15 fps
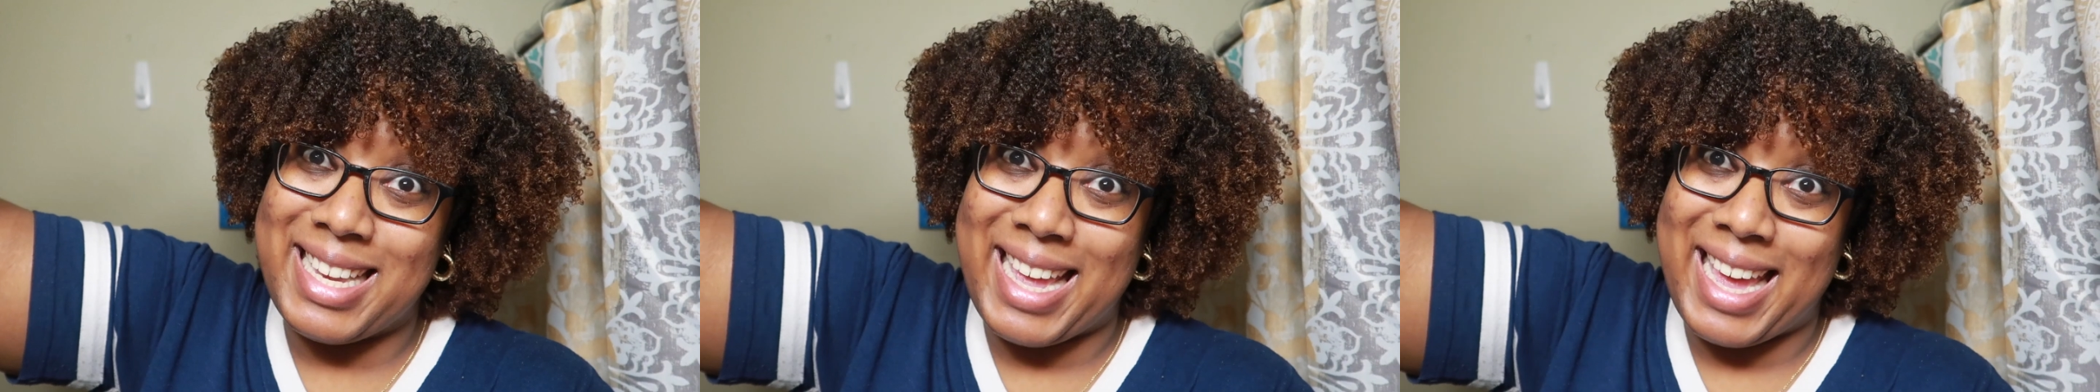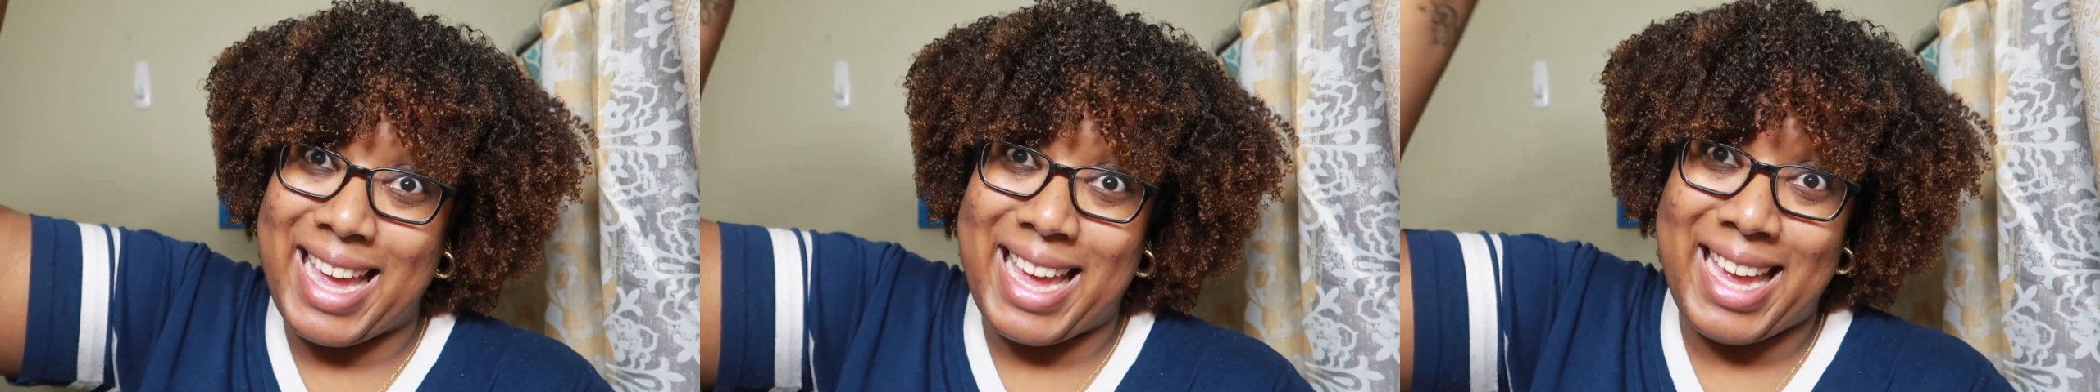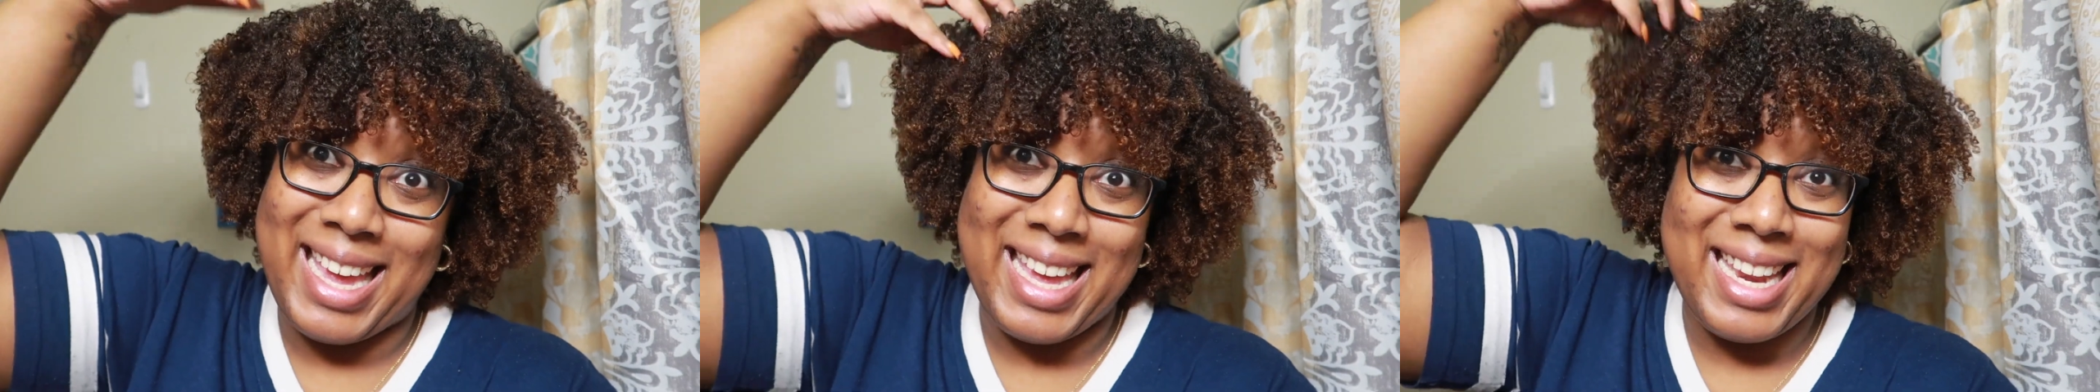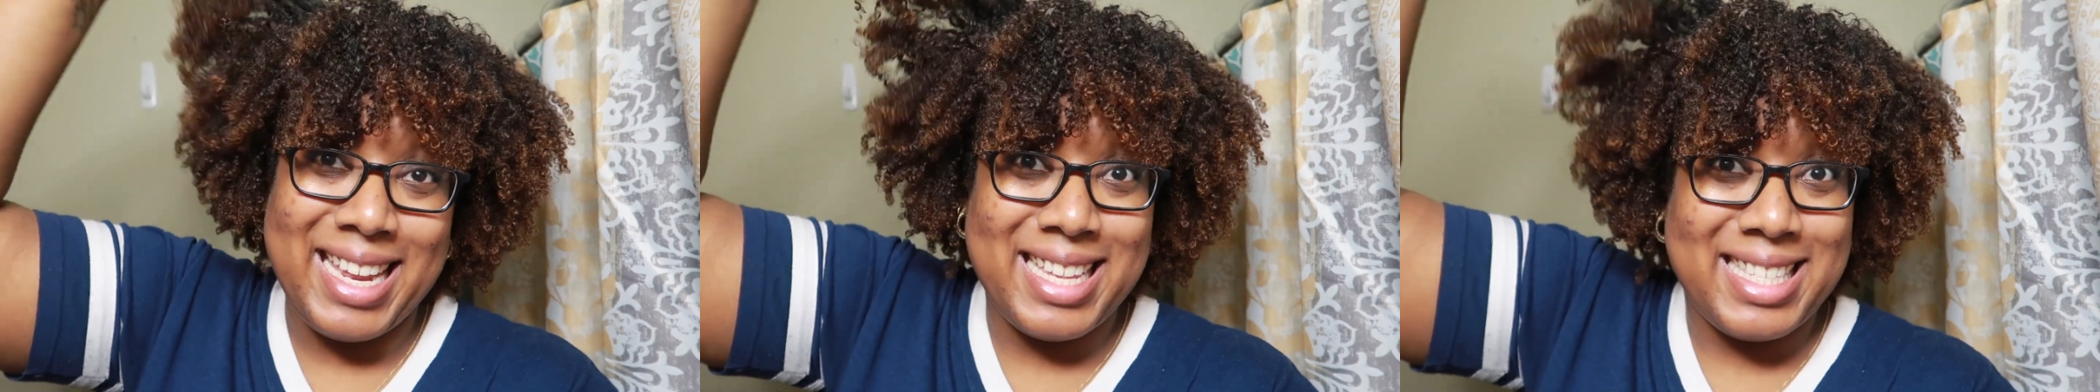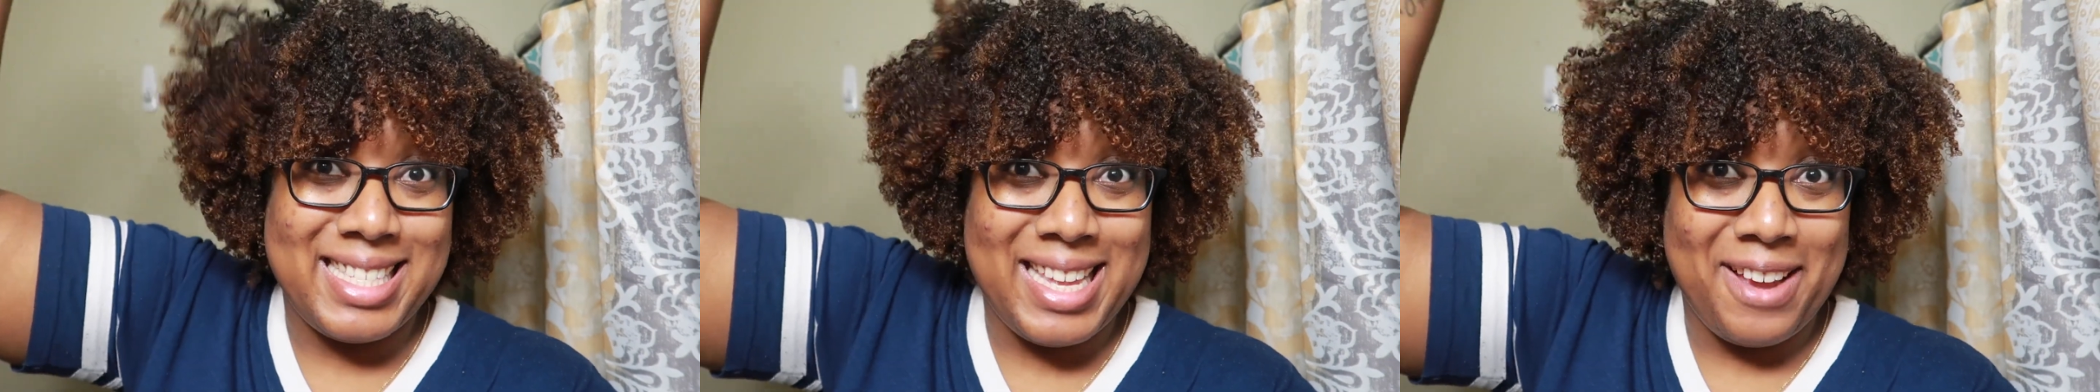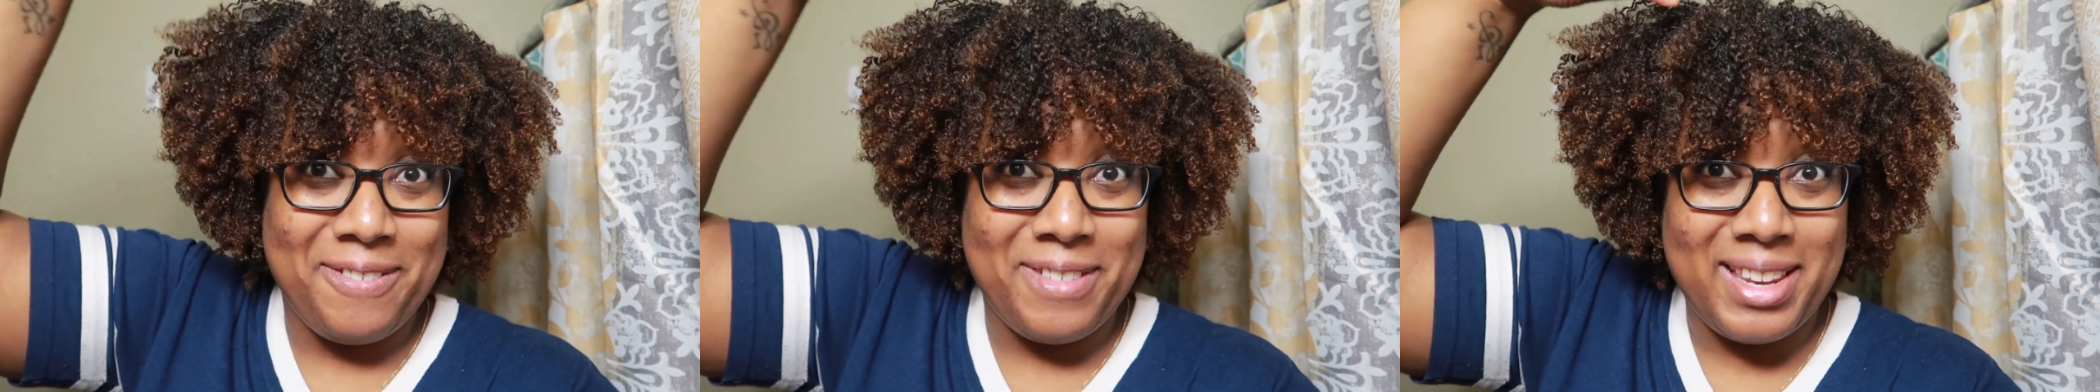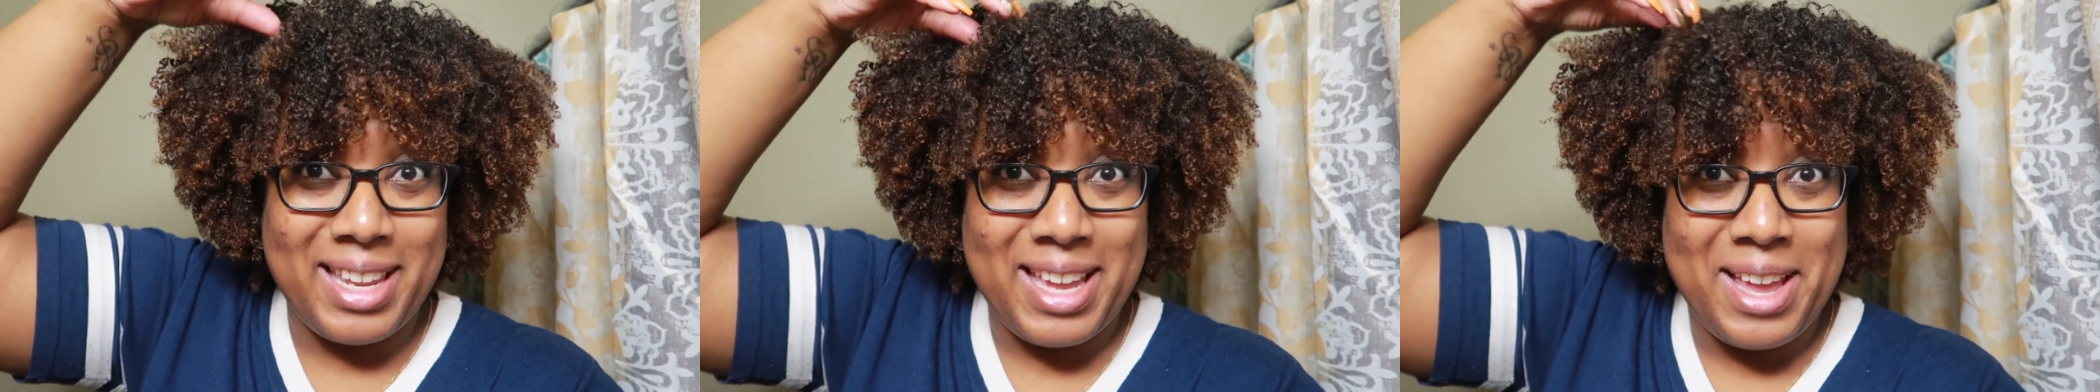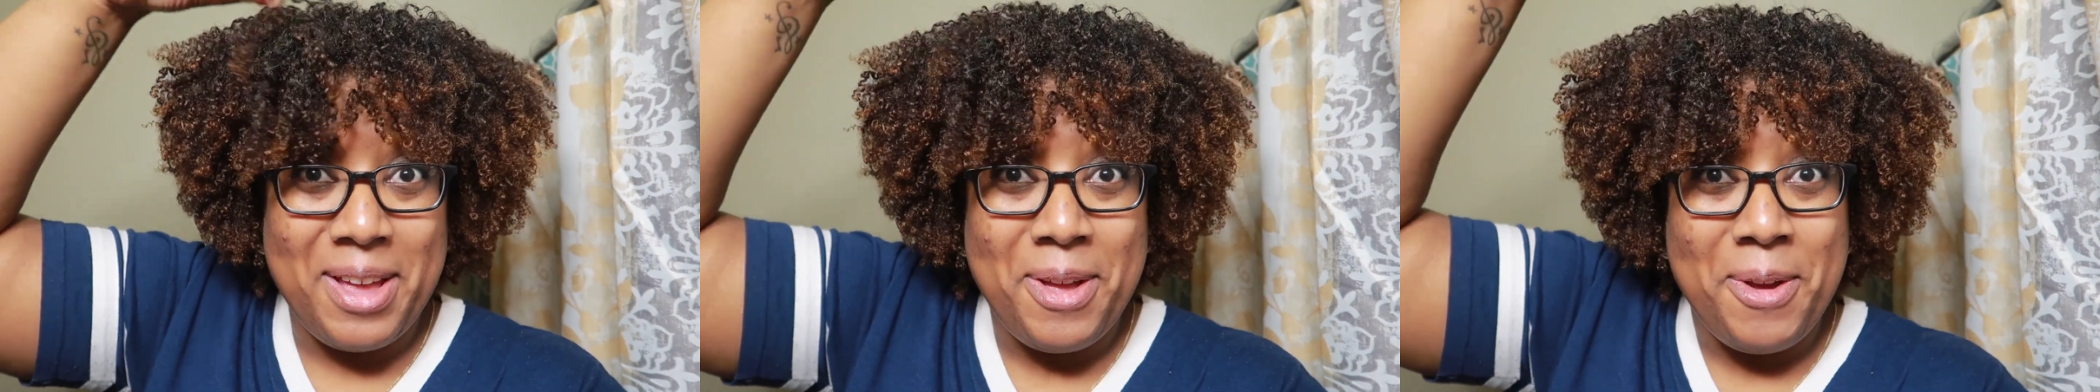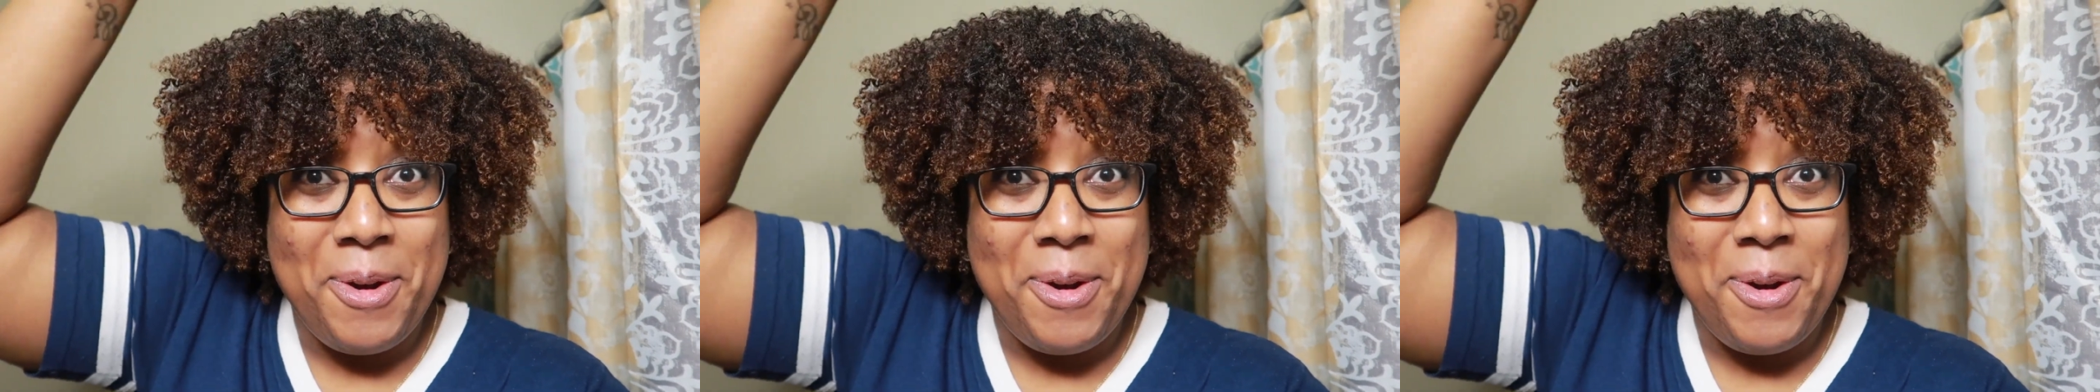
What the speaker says: day. It is definitely